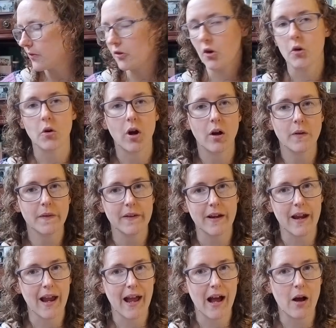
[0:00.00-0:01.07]
So I'll
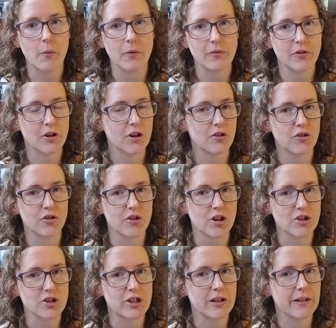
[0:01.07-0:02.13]
see how the
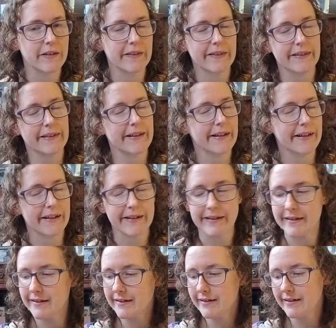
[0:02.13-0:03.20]
construction is,
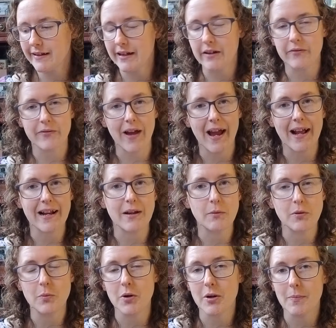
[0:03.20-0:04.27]
and if 80
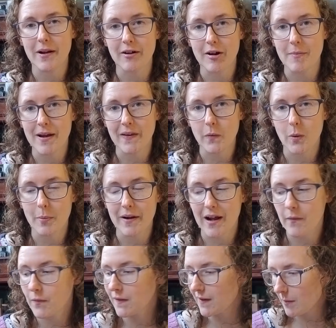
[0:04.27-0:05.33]
would work better, I may swap it
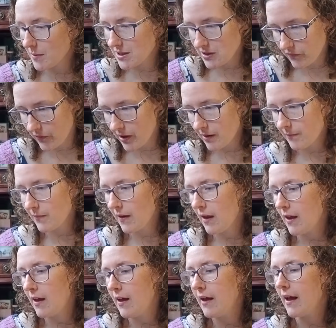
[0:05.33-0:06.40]
out for something different.
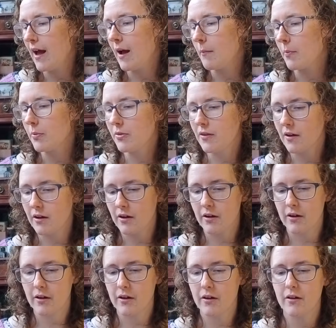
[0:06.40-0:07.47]

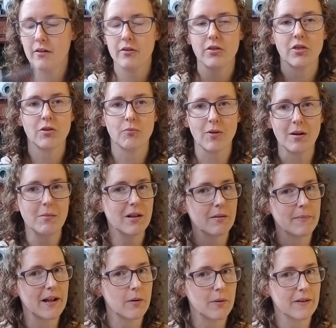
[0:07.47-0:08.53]
The 3
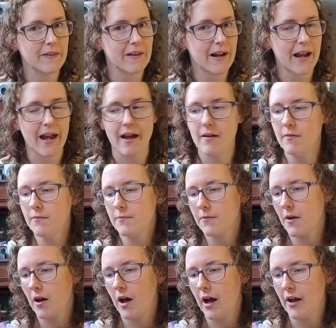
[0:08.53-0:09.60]
millimeter ones that I have,
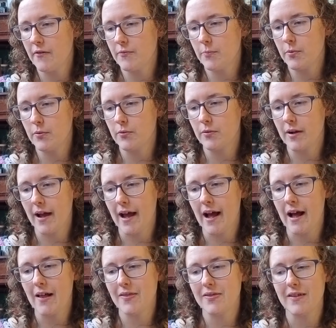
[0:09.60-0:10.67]
I've pulled
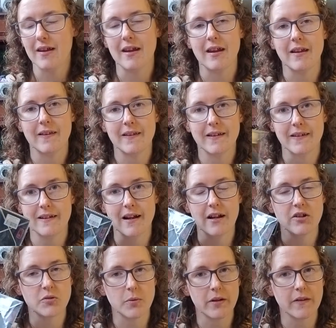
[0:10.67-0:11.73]
out the
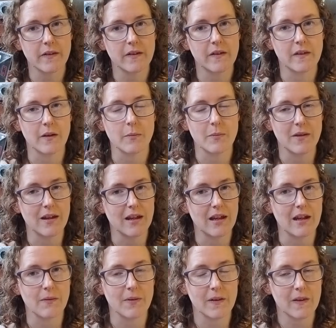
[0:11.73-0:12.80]
16-inch ones because I'm
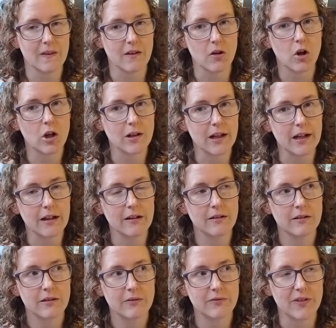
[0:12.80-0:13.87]
thinking if it's the collar
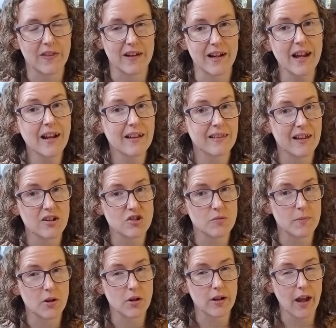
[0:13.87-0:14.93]
for the neck, that
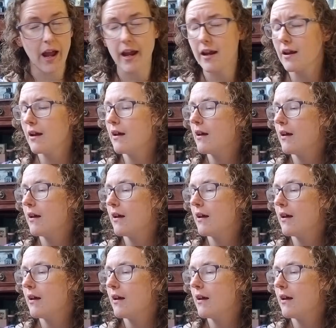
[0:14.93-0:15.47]
should be okay.